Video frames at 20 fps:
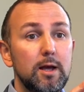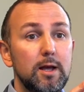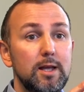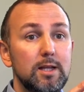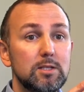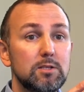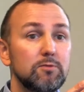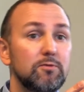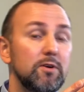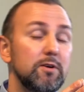
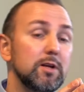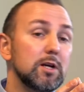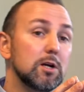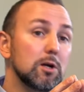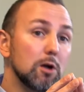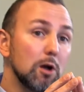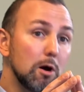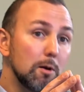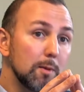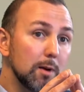It's a very
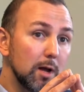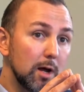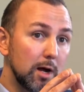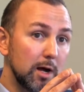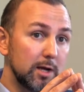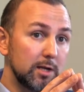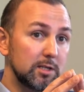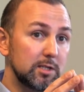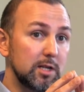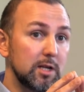
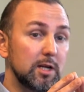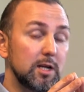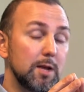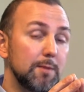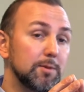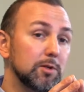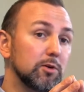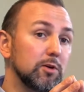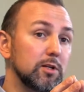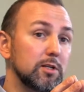globalized and
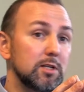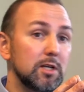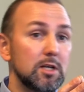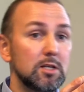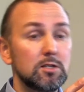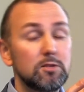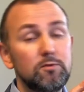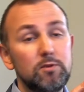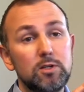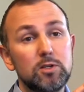capital
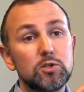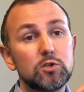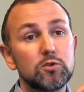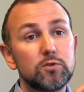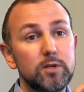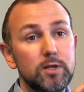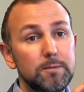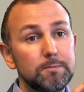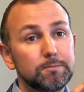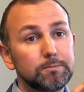intensive
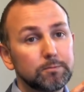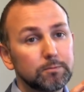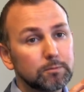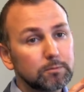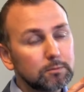industry.